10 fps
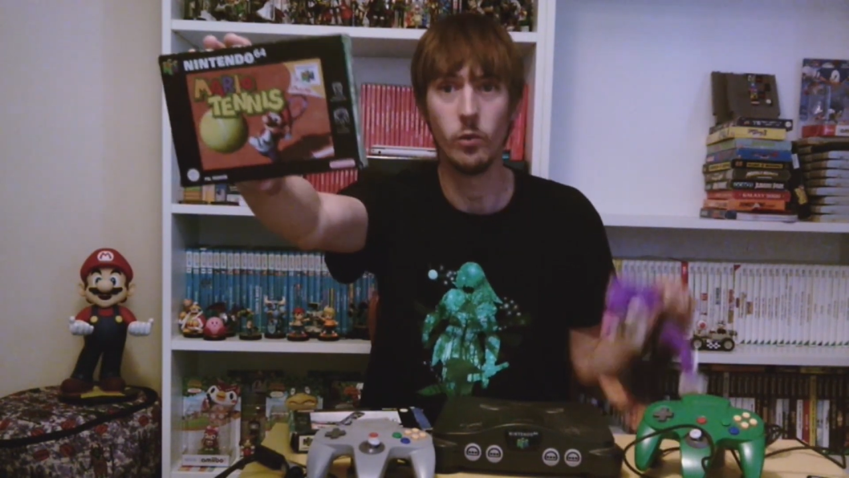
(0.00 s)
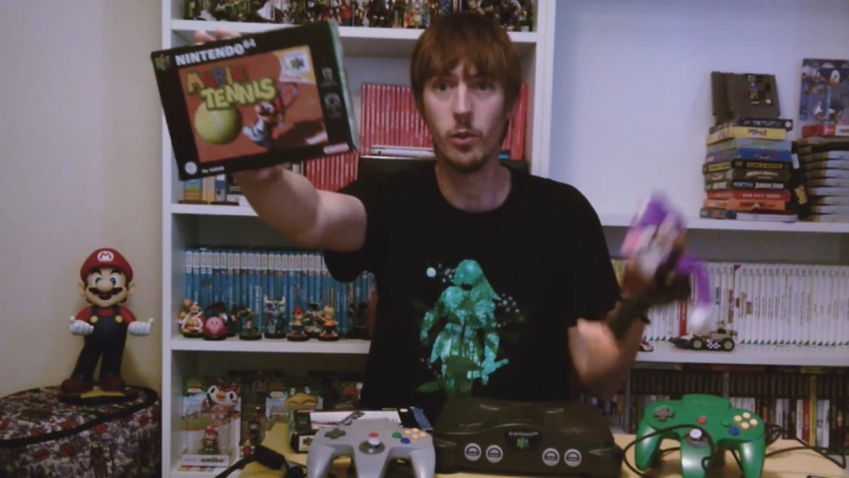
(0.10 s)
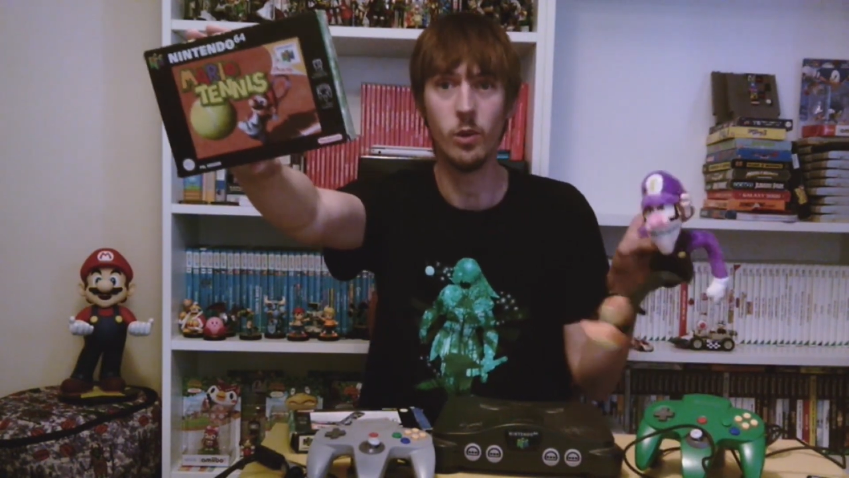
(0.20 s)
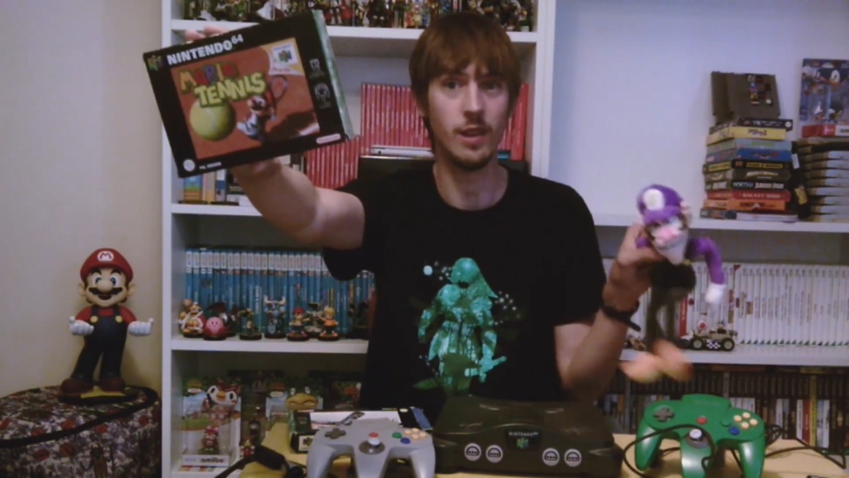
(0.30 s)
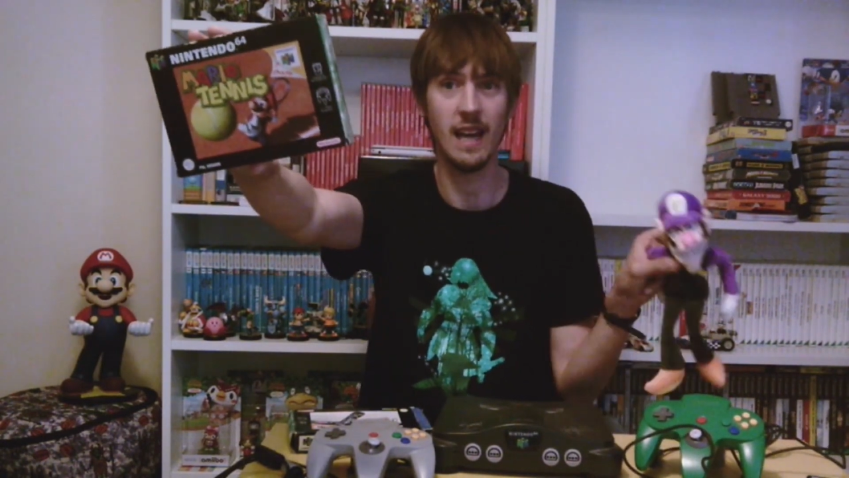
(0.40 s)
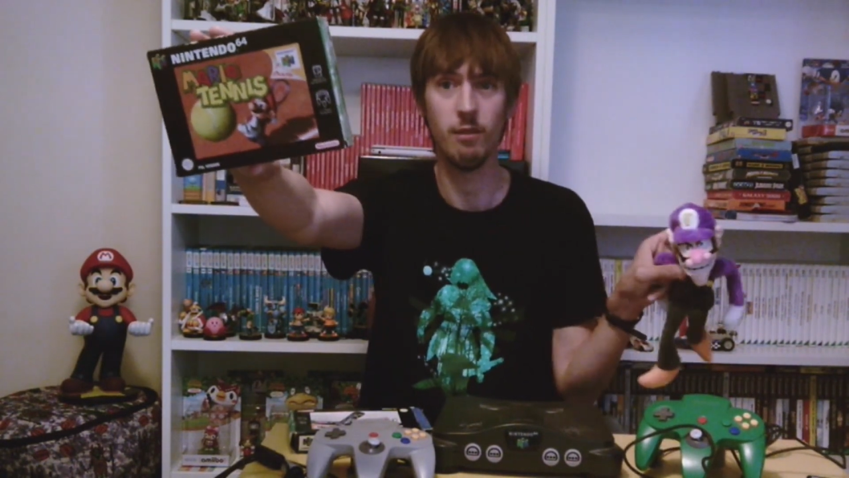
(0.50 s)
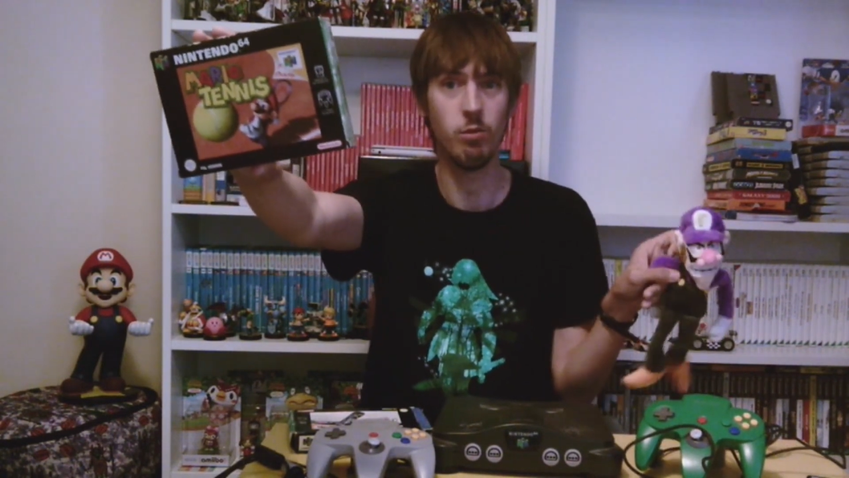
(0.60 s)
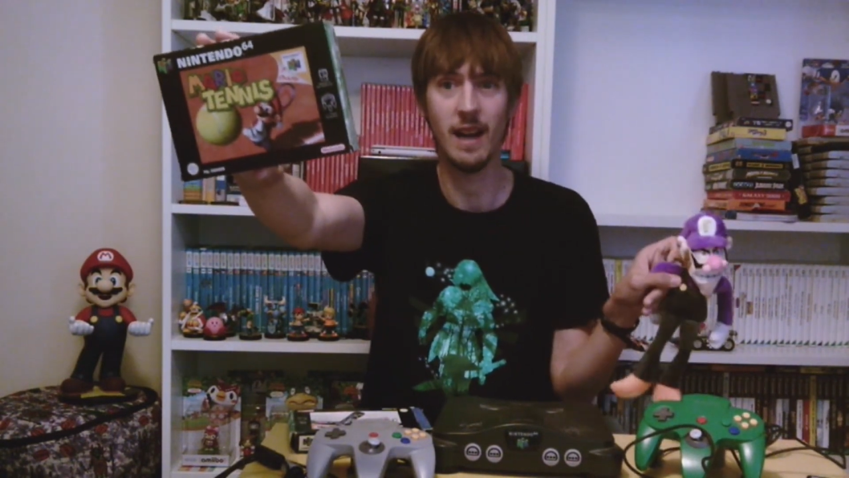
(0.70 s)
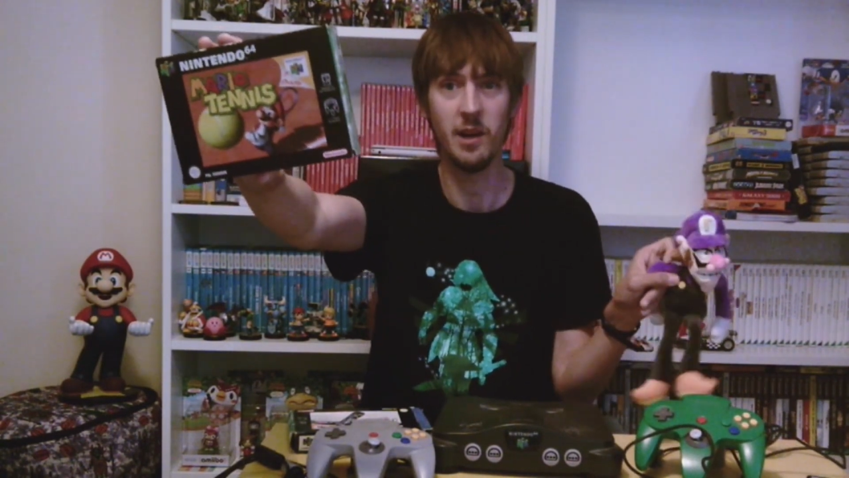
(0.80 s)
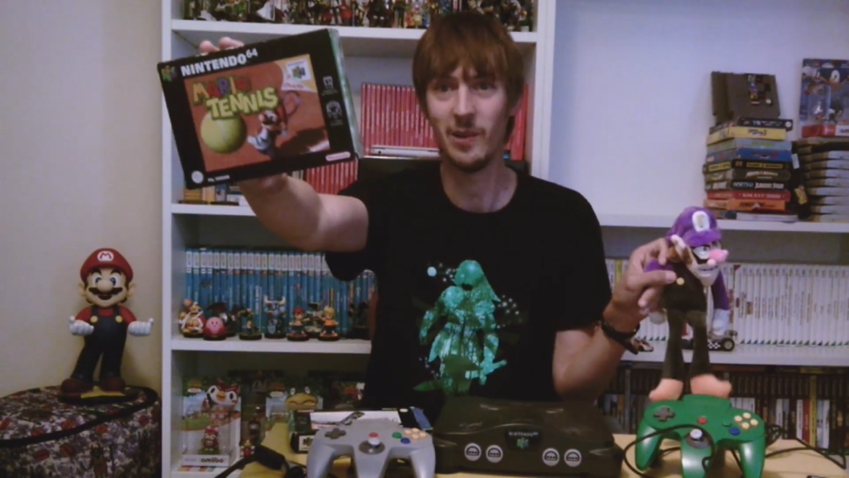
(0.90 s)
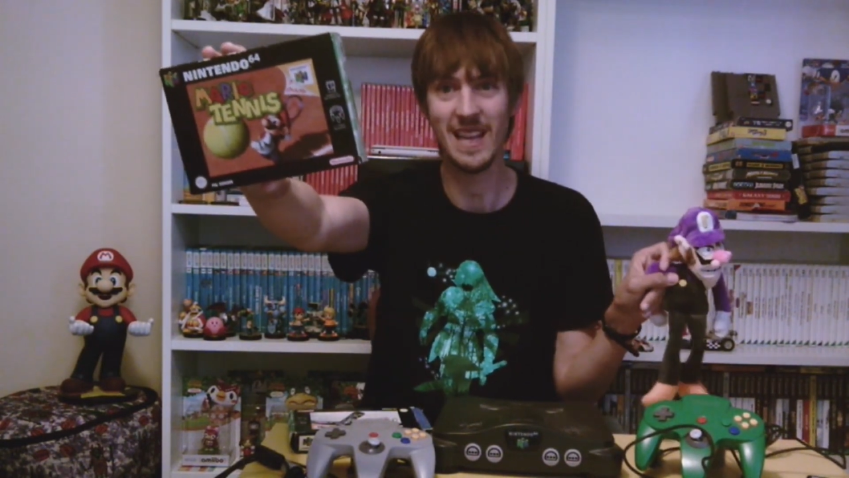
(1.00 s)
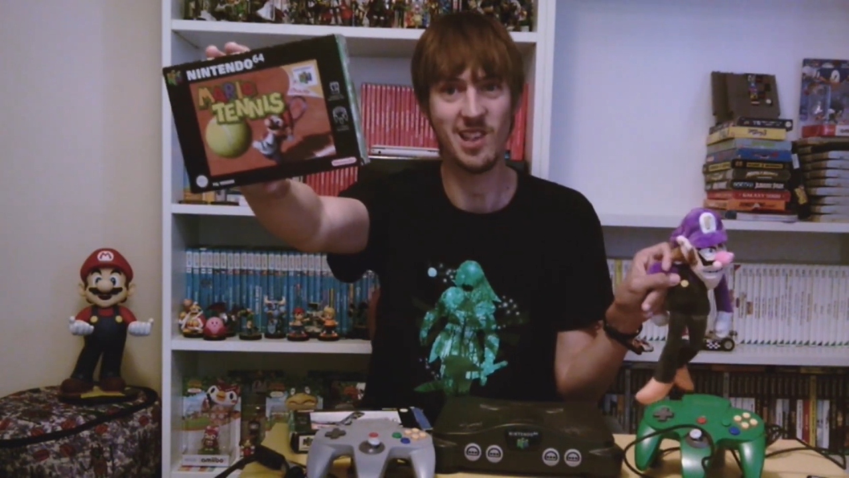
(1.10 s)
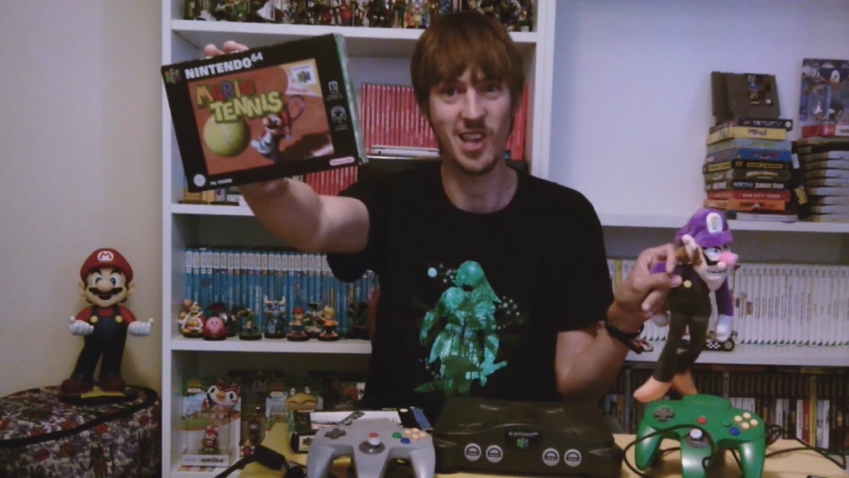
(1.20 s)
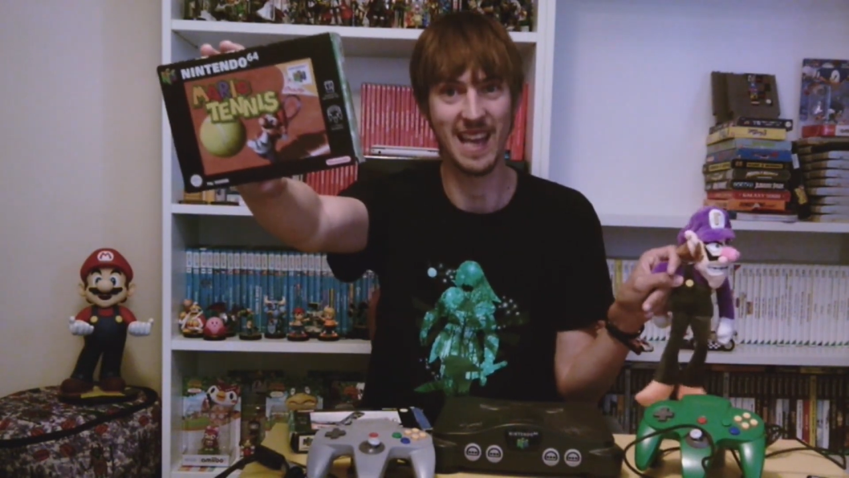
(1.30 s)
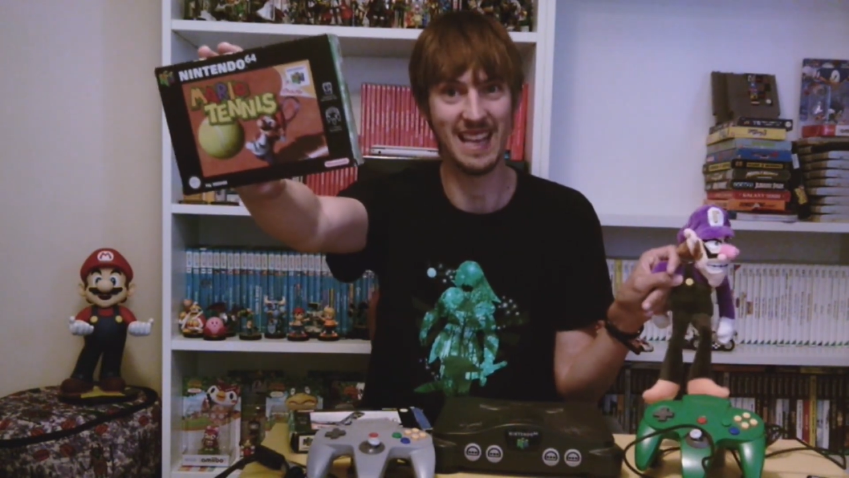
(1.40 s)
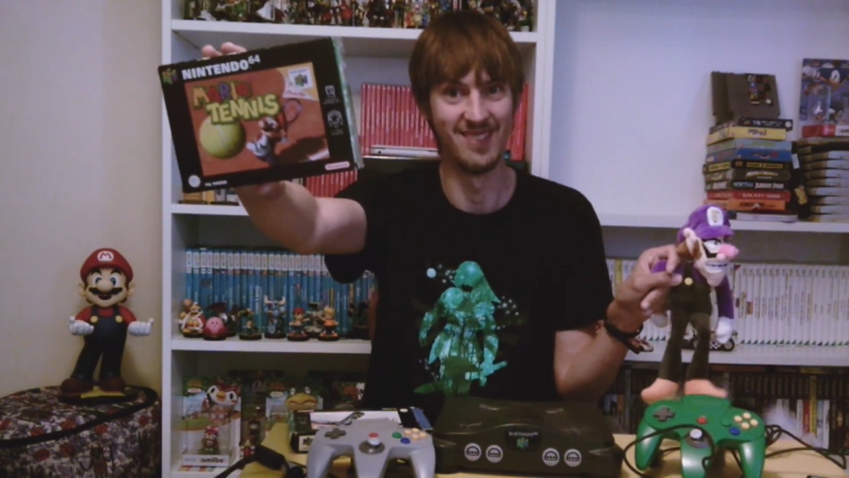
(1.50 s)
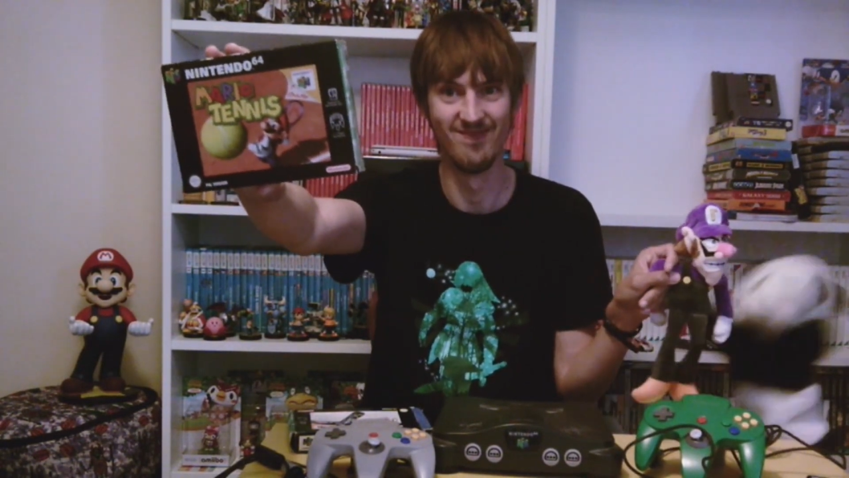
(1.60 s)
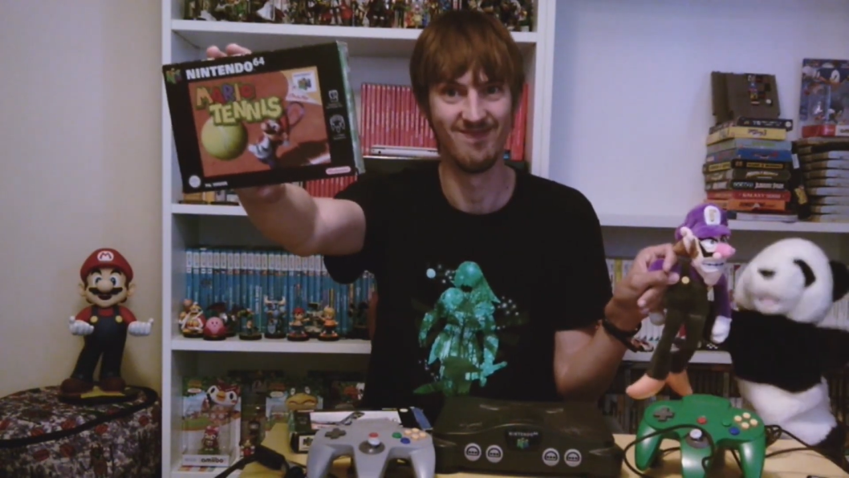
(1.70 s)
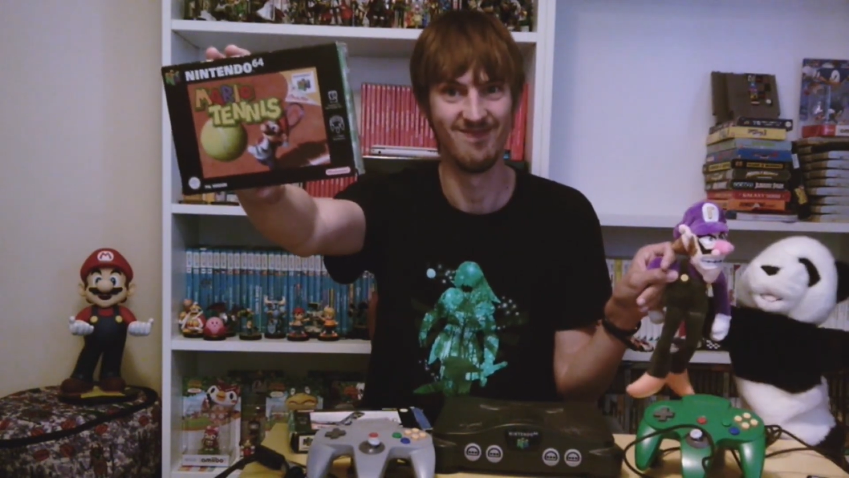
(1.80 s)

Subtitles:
we wouldn't have Waluigi.